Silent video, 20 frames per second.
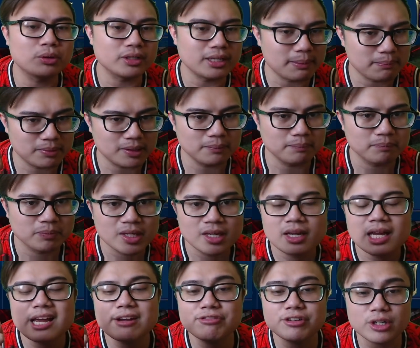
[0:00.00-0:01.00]
emblem.
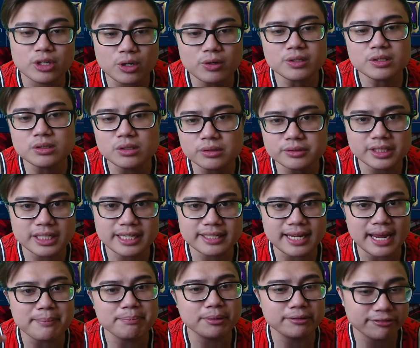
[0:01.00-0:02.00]
If you're going gold lane,
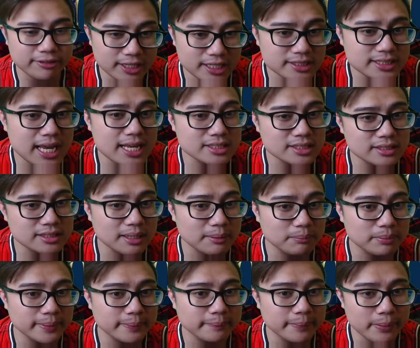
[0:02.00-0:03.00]
I prefer assassin
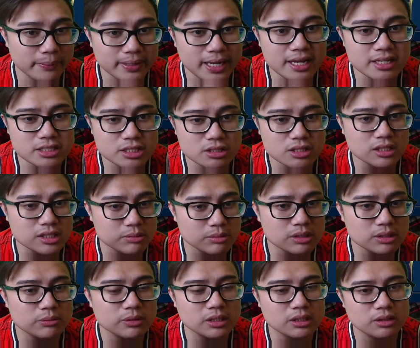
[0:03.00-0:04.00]
emblem. Okay, so that's what
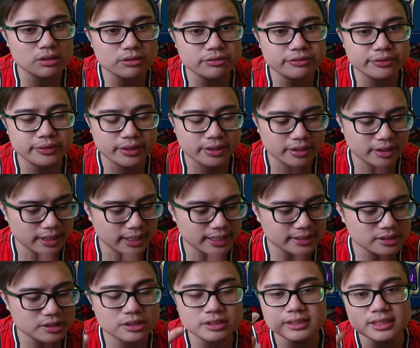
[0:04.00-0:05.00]
you want to go for.
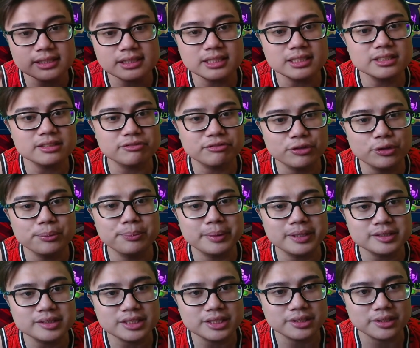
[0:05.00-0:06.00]
Alright, so since he's a full
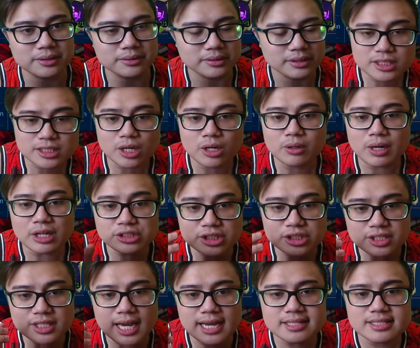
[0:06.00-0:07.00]
burst hero. So I'll see
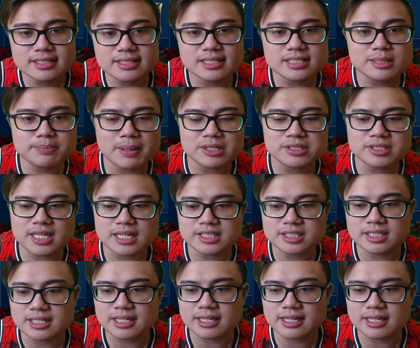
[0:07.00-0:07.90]
you guys in the spell section